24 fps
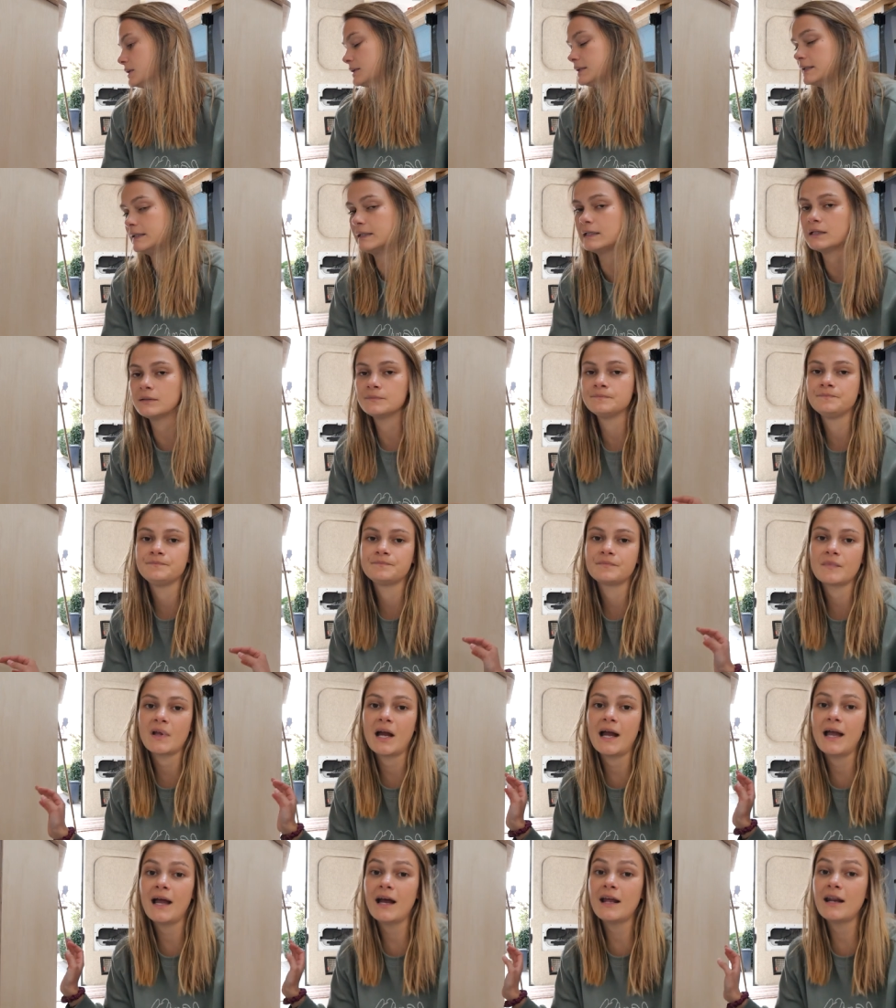Yeah.
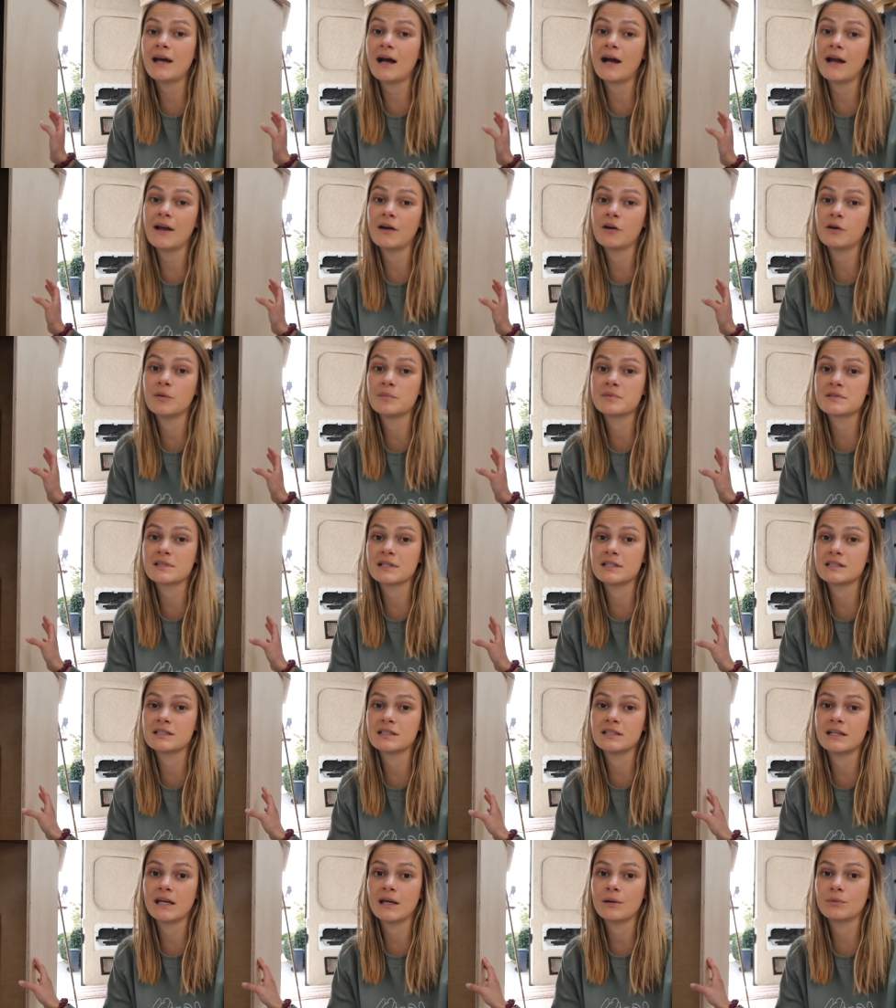I had high hopes that
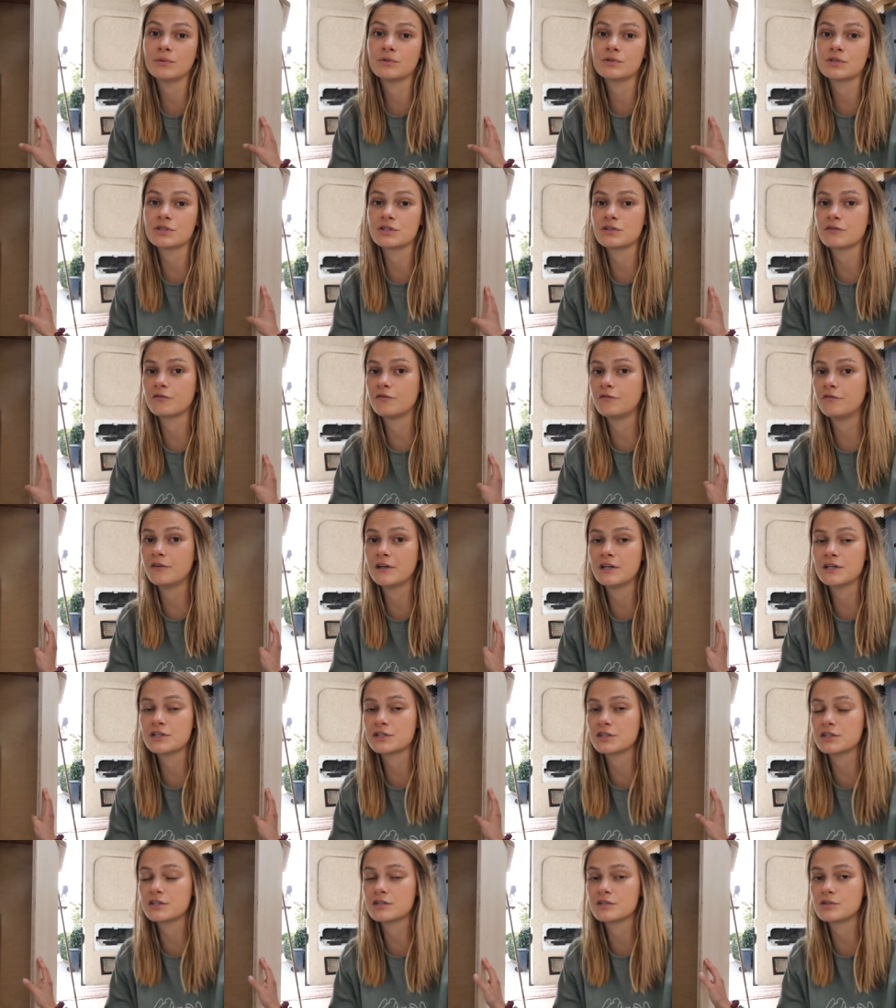today we'll just
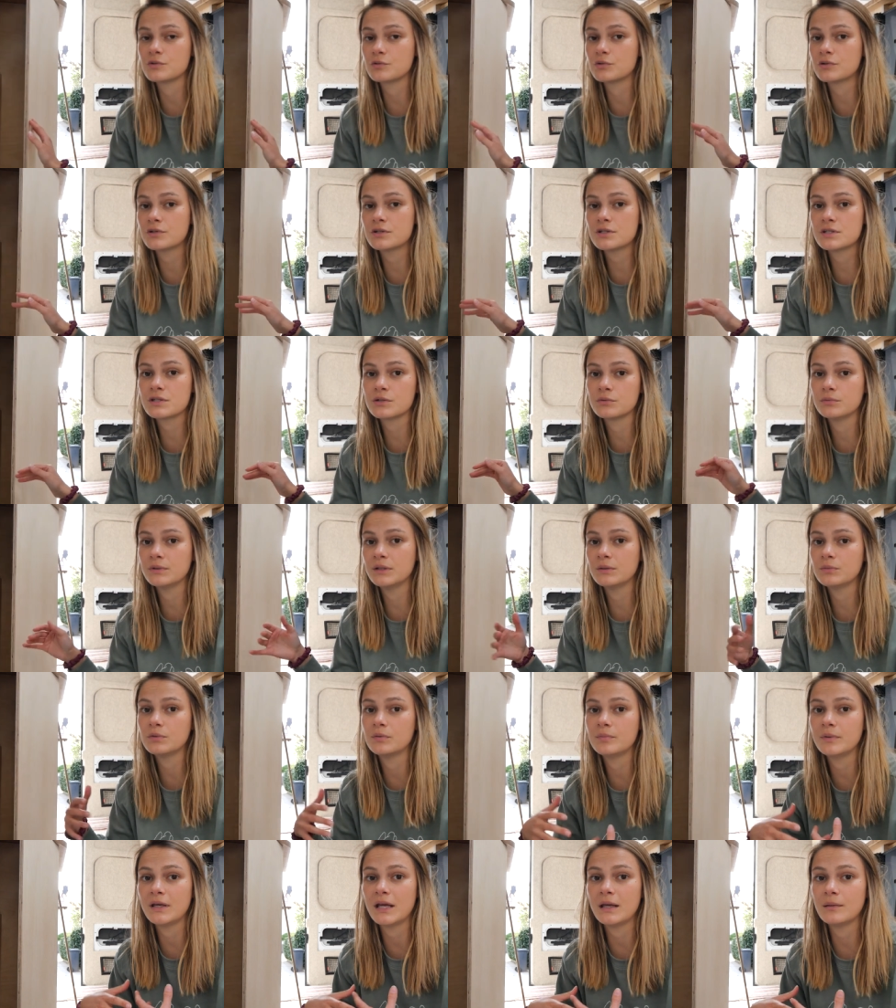finish this door so we
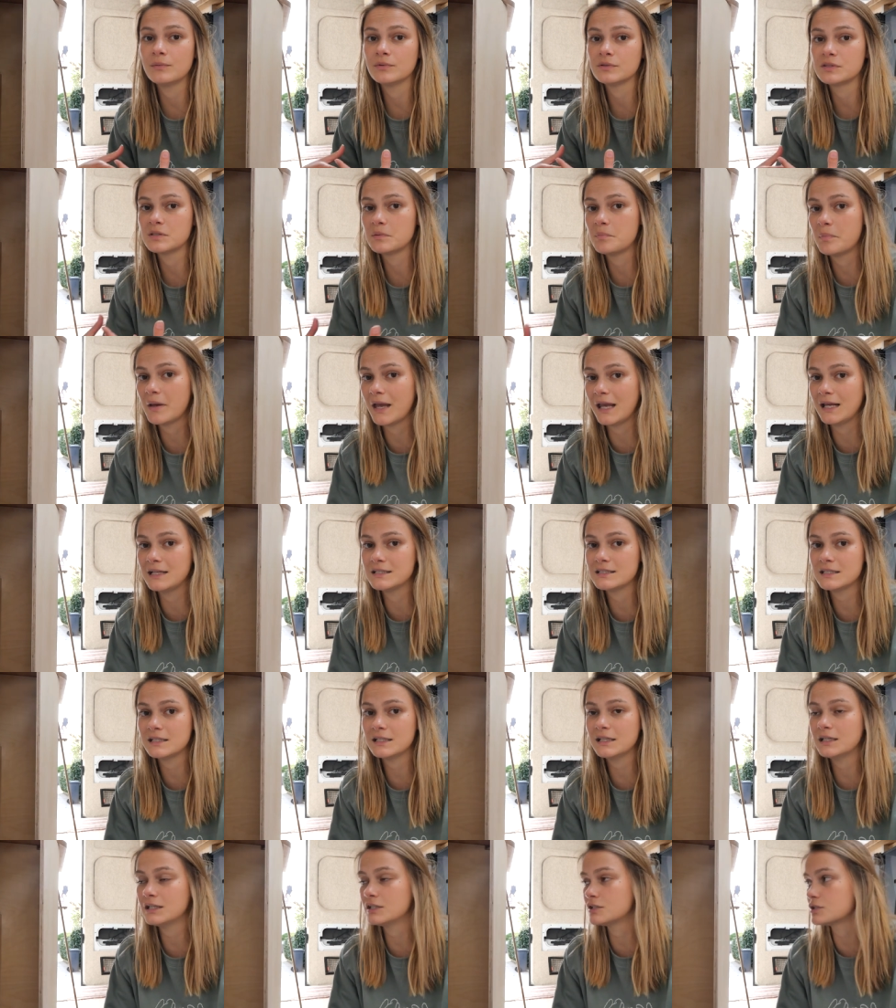would be able to paint
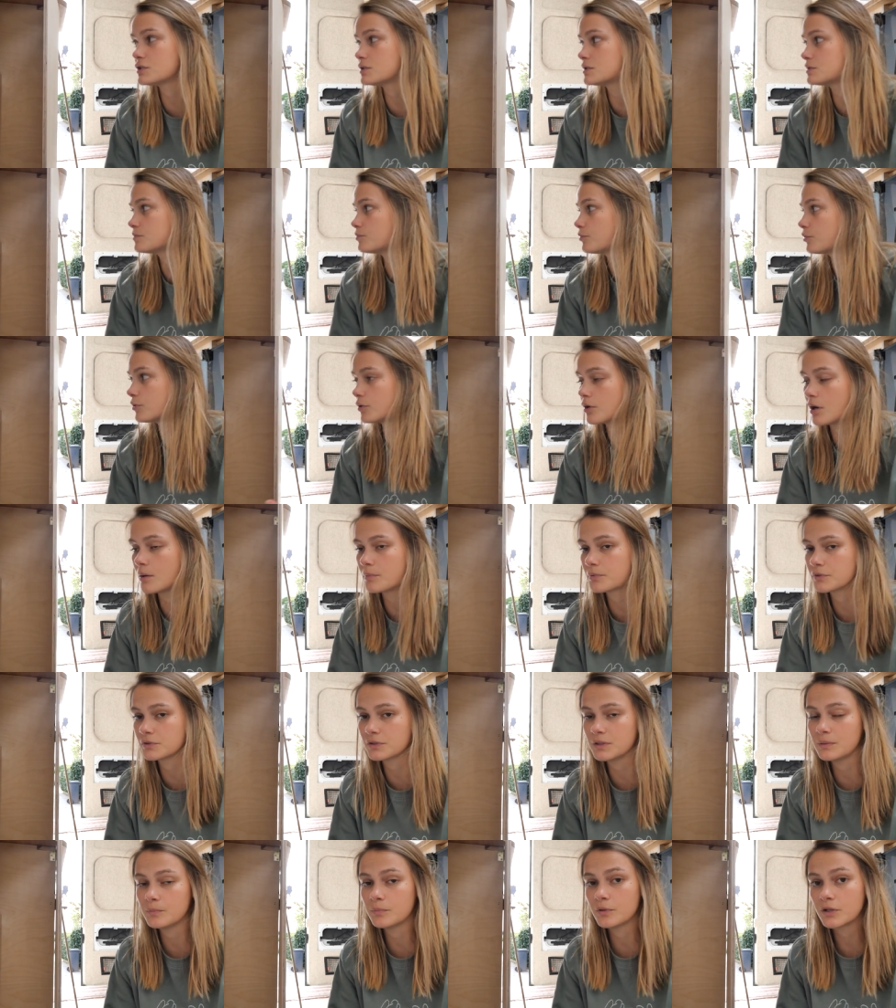it and just
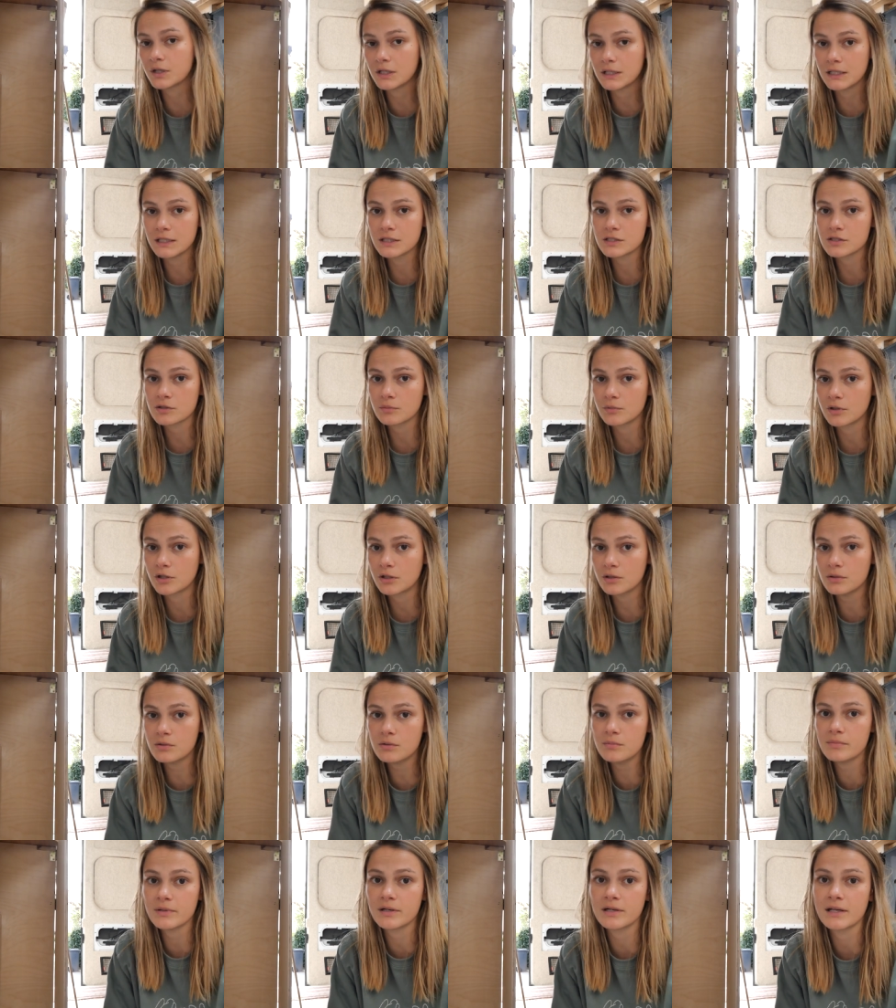properly put it in
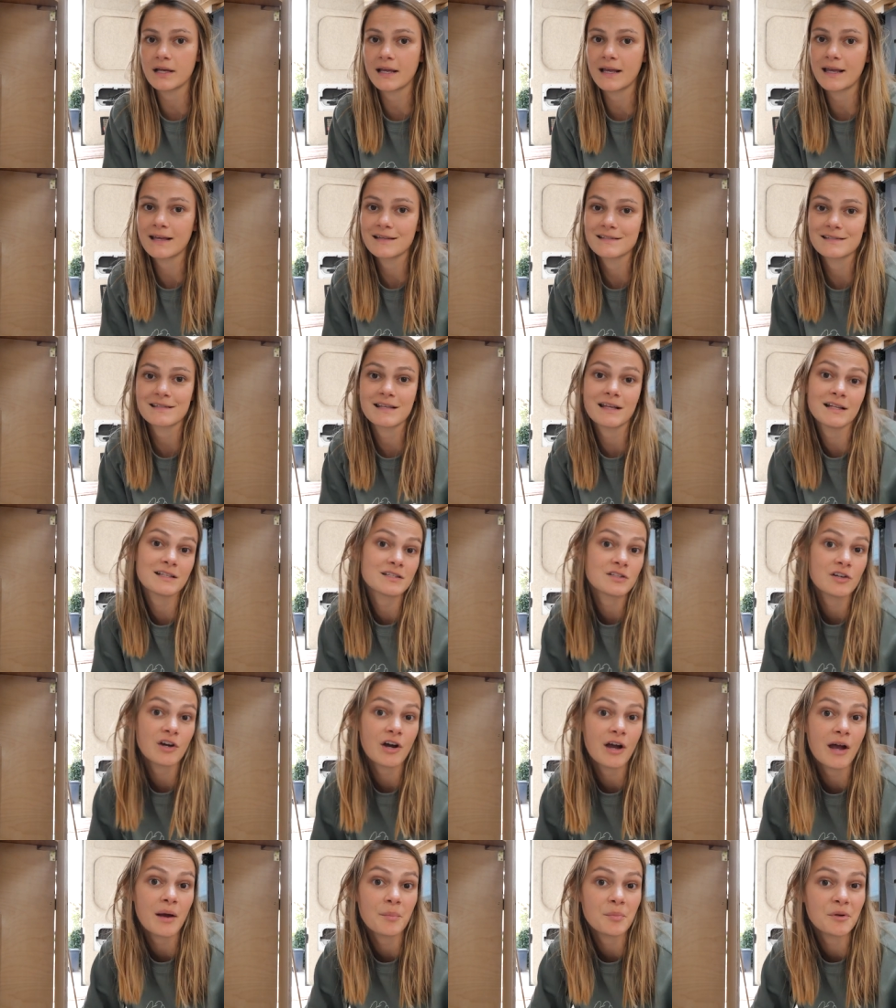tomorrow, but I guess that's
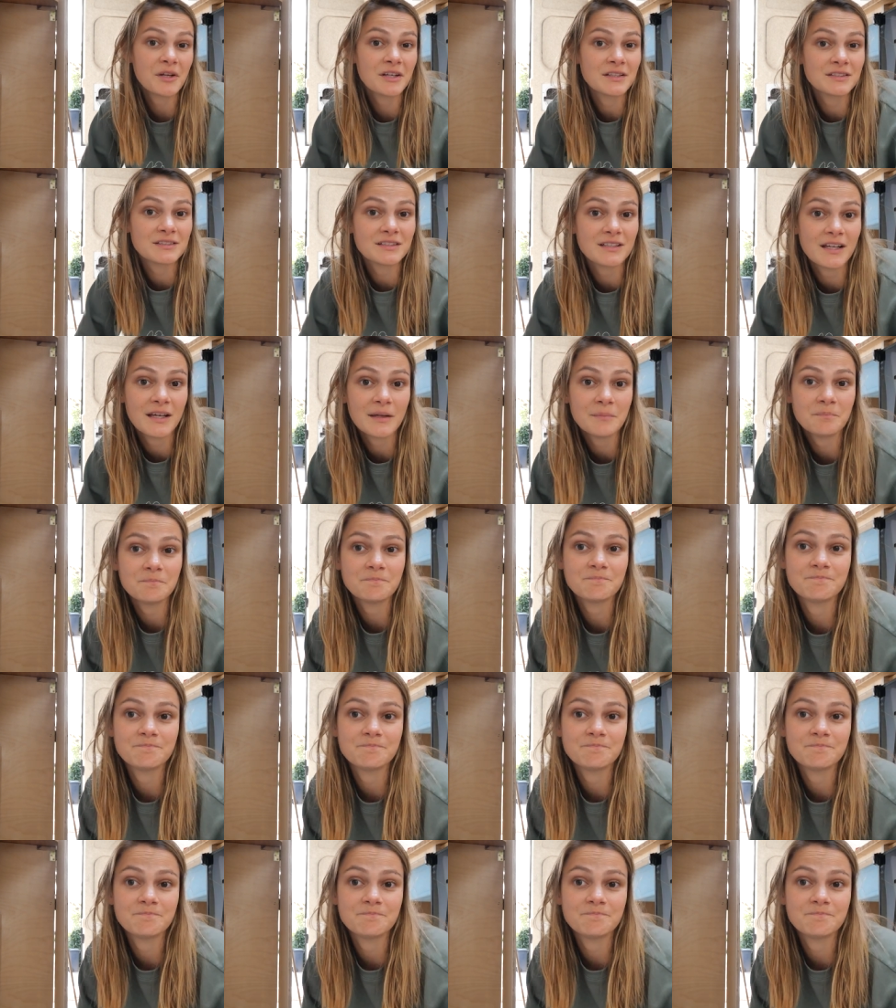not happening today.